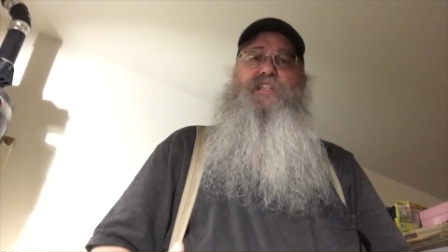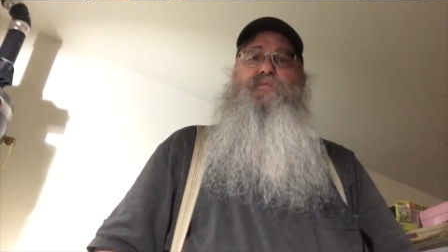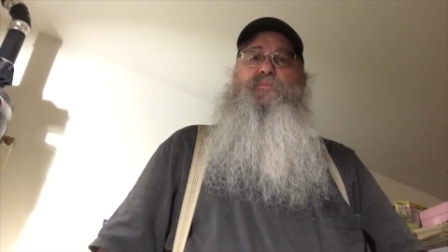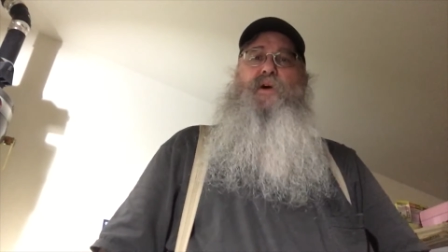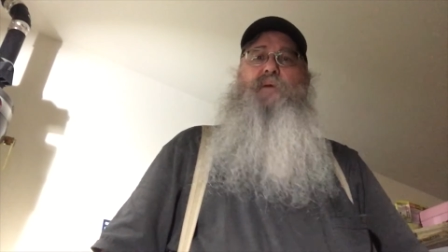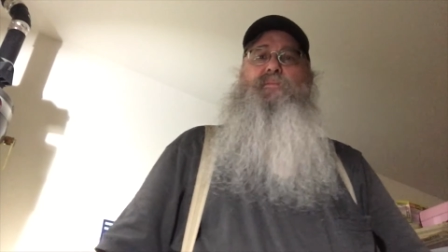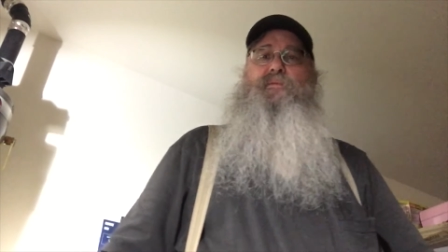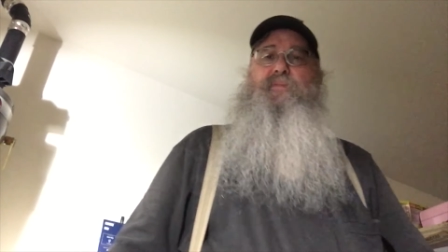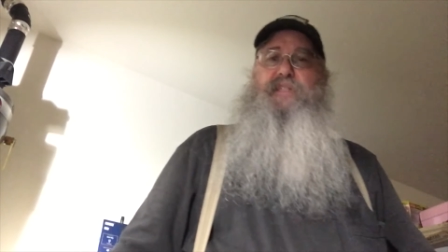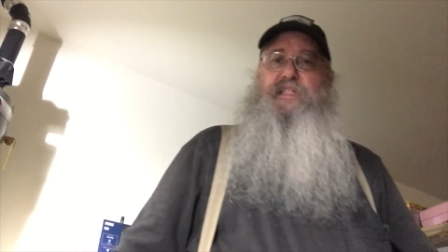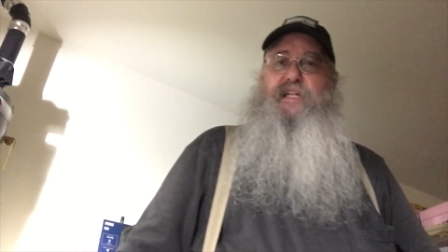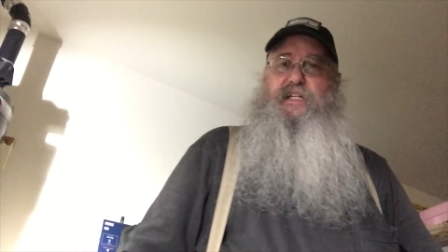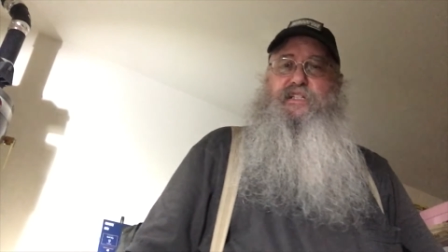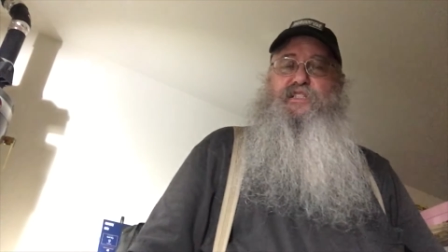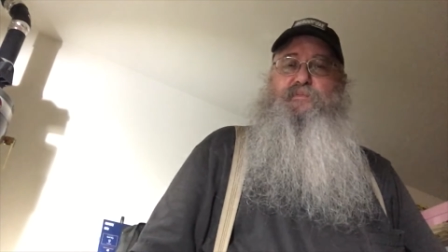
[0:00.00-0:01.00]
probably
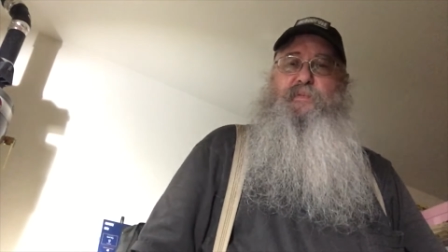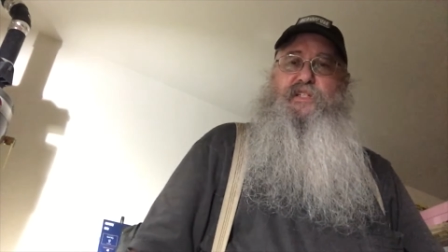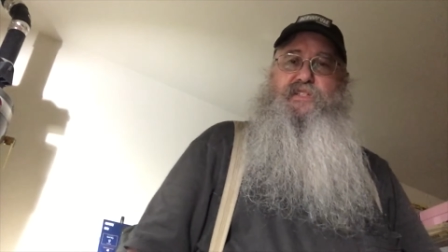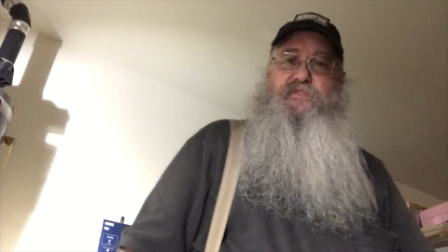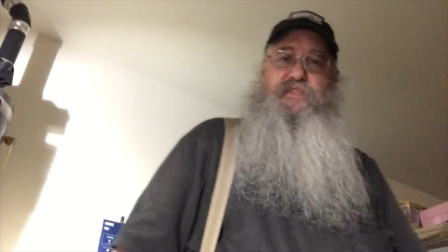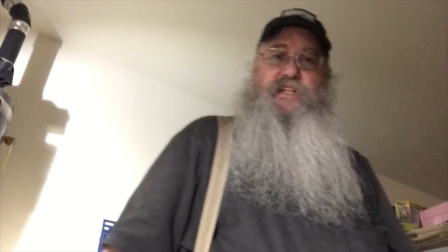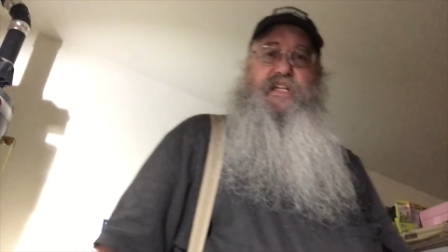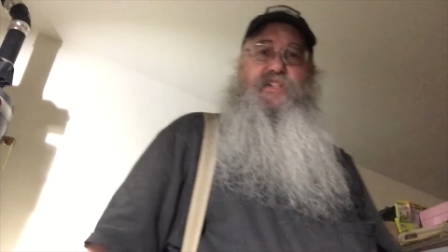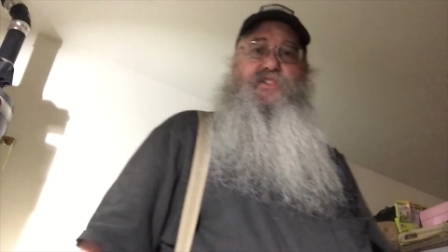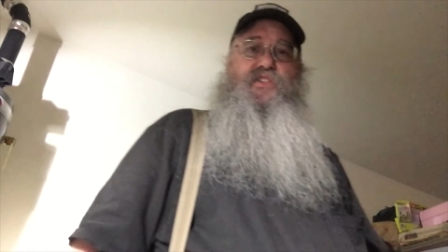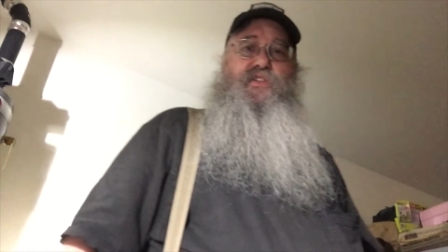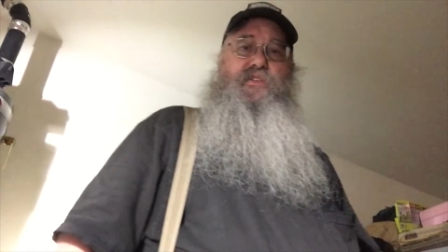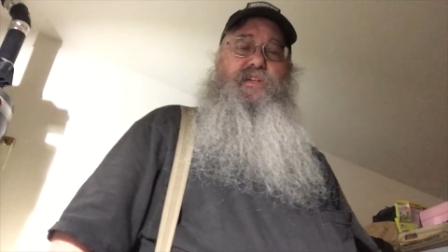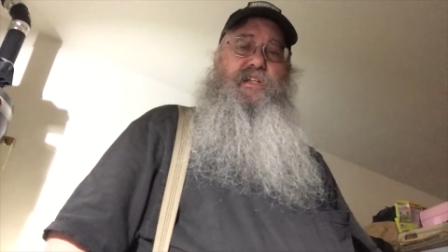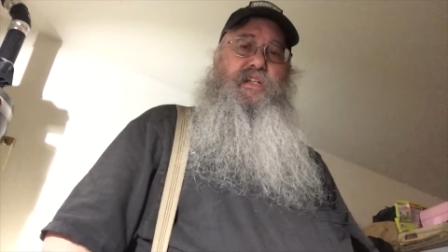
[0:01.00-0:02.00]
not as much of an
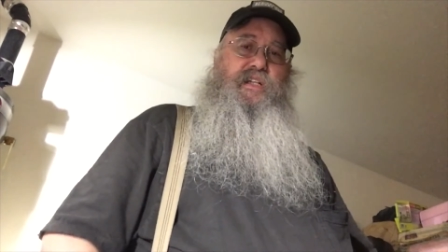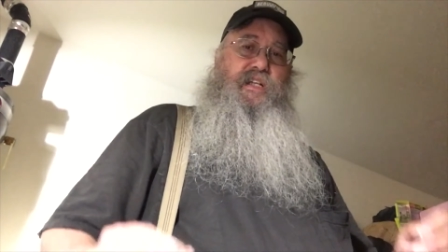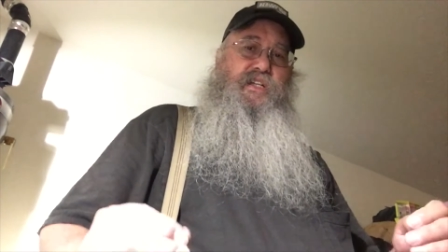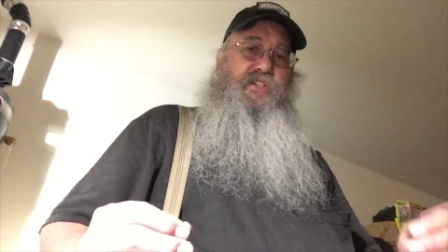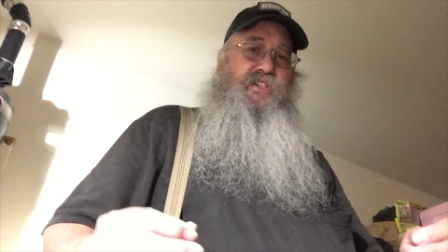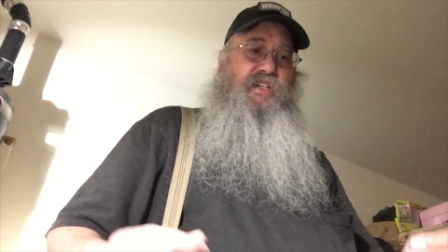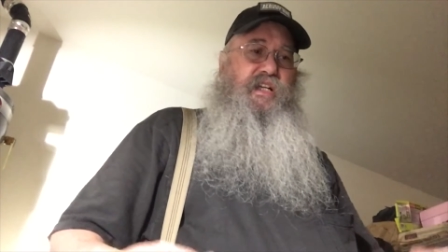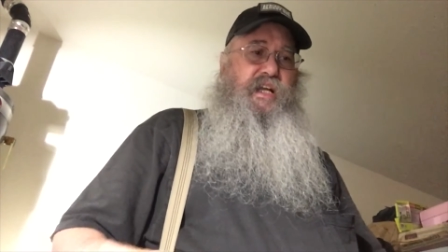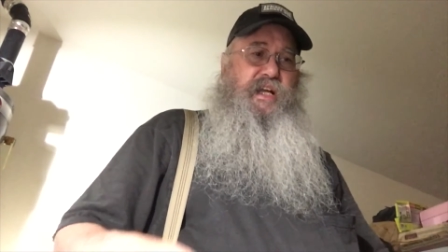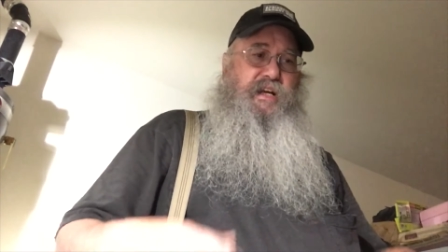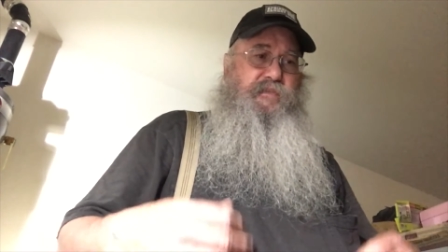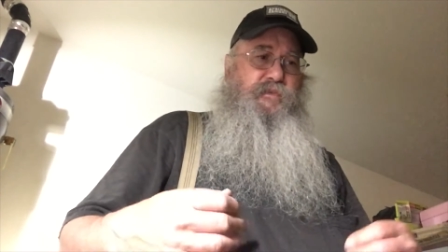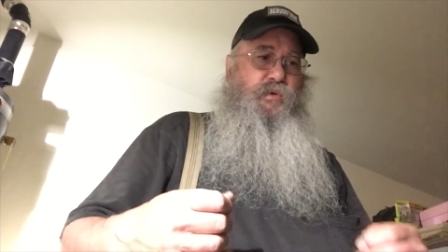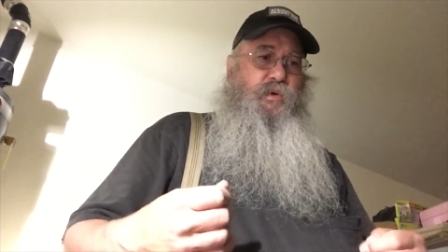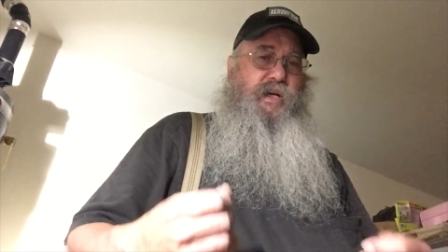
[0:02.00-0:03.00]
issue. In addition, I
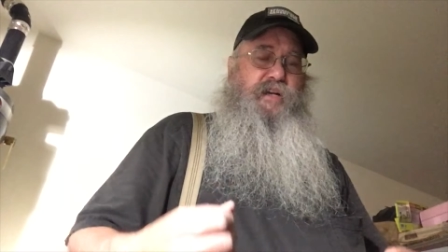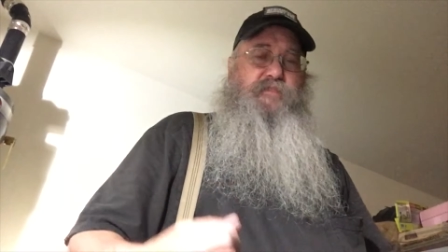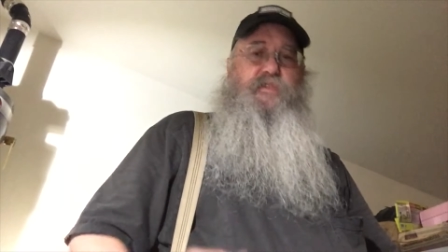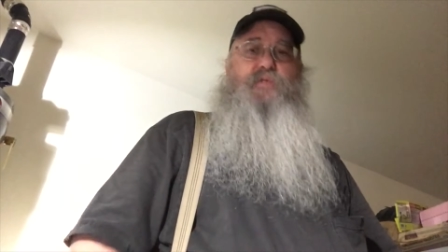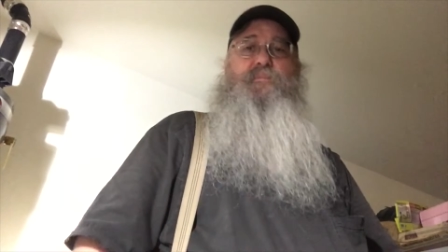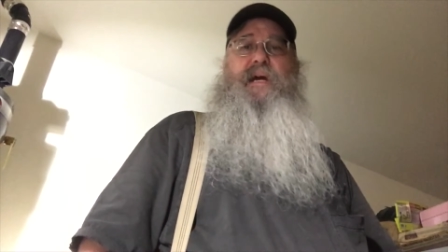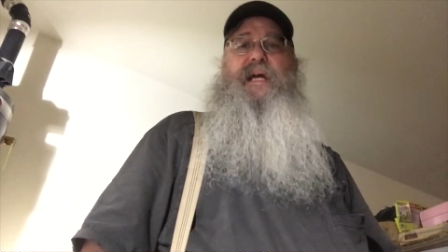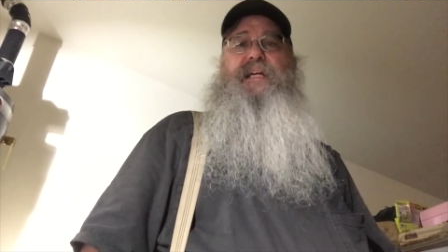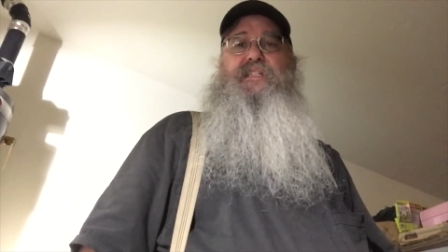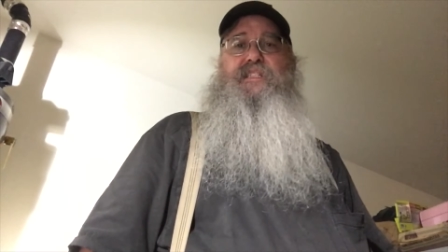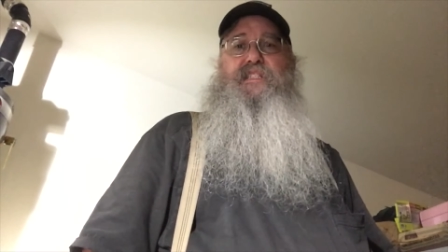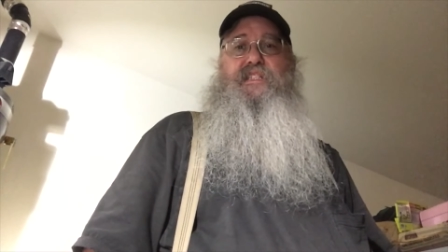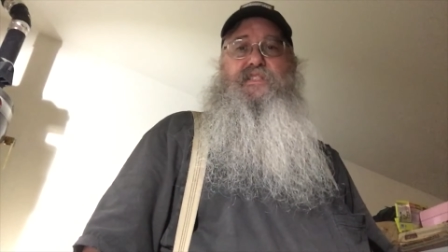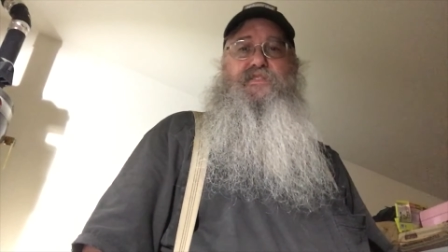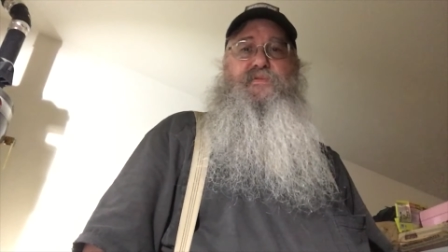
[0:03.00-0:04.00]
have quite a few
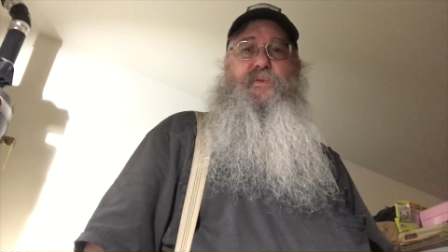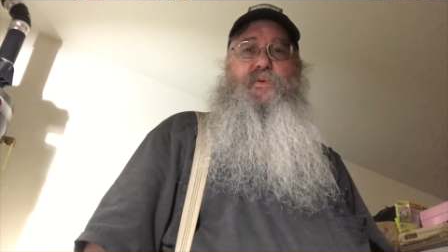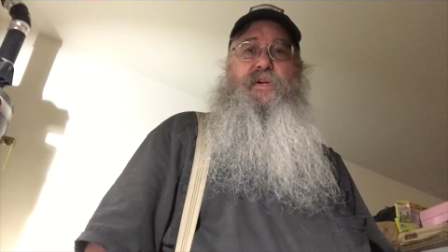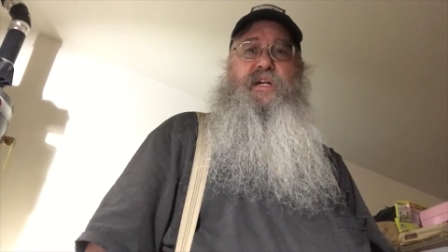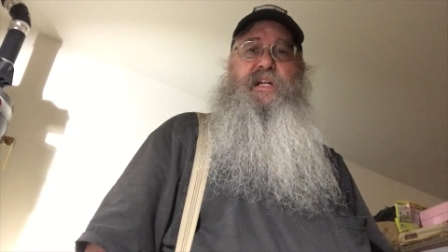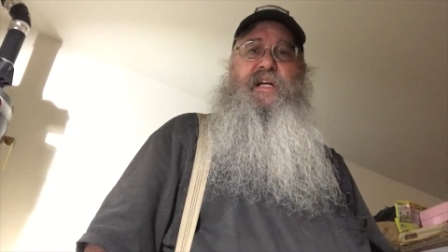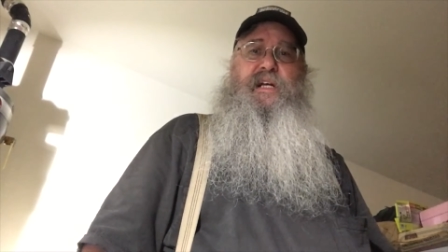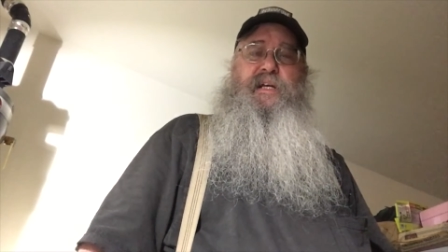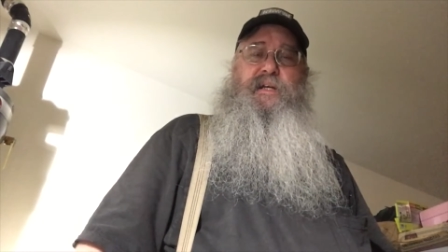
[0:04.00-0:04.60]
magazines for it.